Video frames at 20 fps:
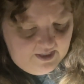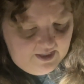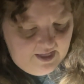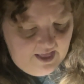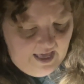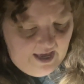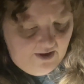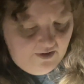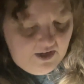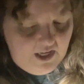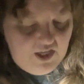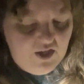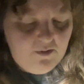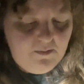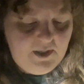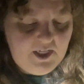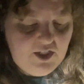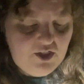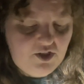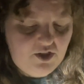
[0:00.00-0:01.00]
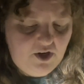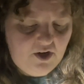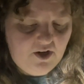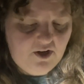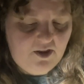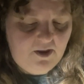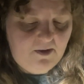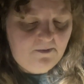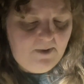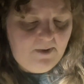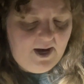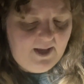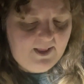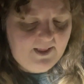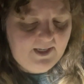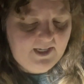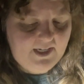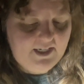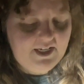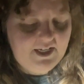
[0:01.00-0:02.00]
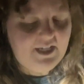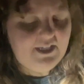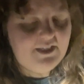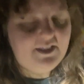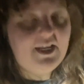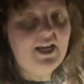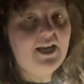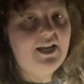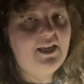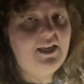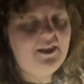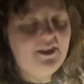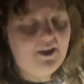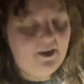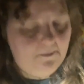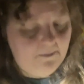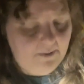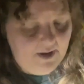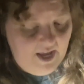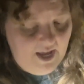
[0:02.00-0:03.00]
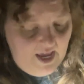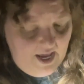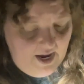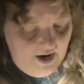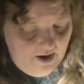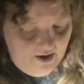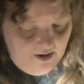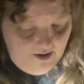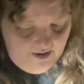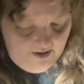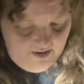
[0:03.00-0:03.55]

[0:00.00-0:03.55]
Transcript: How can you be sure the bottle contains anything but air?